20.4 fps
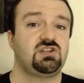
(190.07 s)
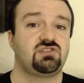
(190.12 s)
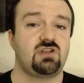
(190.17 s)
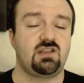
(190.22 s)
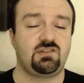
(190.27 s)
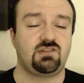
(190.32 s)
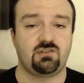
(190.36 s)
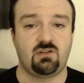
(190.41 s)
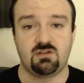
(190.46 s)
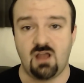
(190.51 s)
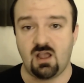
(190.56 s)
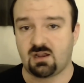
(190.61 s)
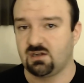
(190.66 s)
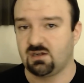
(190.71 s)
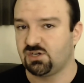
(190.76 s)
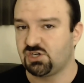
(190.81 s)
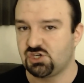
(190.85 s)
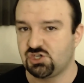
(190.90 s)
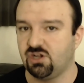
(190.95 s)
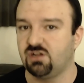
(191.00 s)
strikes are not going
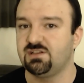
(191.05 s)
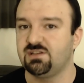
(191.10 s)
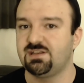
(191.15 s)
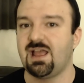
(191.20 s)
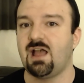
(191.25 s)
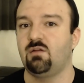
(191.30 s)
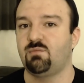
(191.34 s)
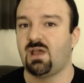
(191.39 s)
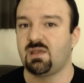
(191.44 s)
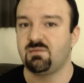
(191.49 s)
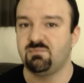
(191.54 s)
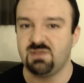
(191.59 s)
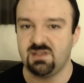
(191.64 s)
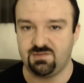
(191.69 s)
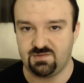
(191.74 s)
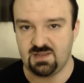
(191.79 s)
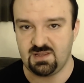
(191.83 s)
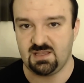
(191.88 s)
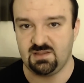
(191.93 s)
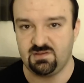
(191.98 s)
to shut down my
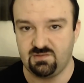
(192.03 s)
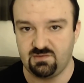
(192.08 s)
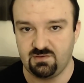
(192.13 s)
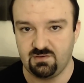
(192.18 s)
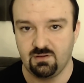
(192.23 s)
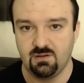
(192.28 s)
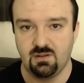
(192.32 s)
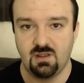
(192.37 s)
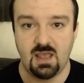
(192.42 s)
business,